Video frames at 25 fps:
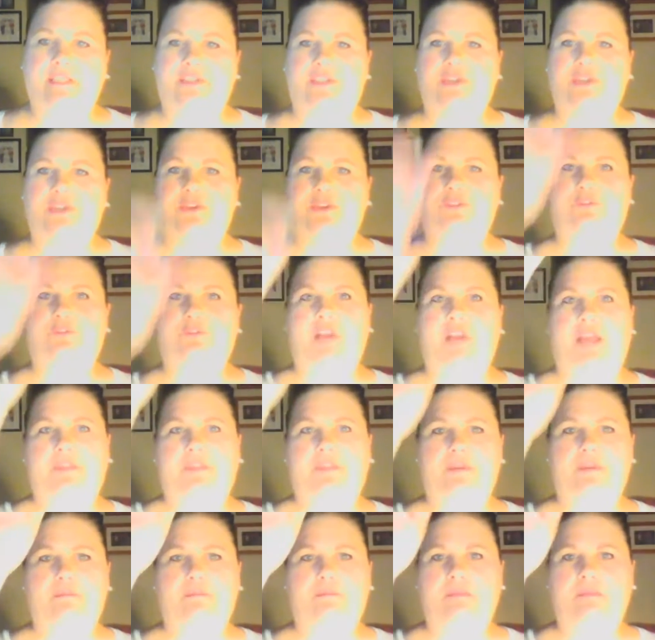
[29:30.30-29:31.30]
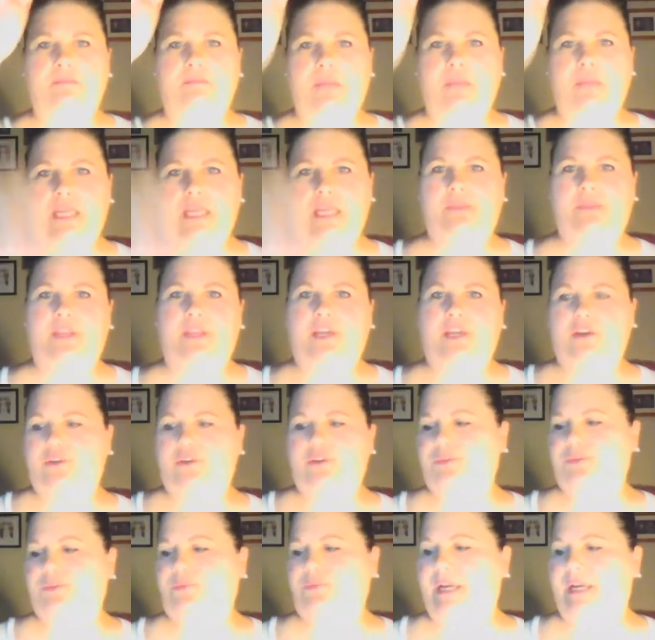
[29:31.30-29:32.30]
you've got the mean that
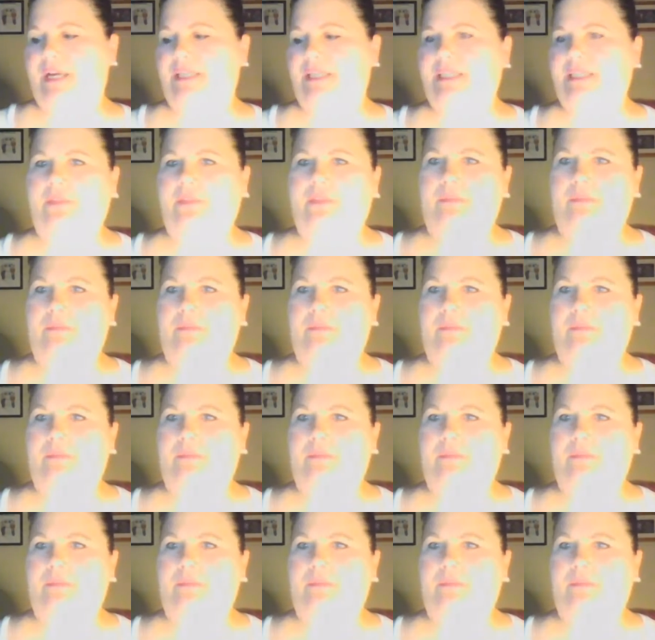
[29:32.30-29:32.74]
goes right down the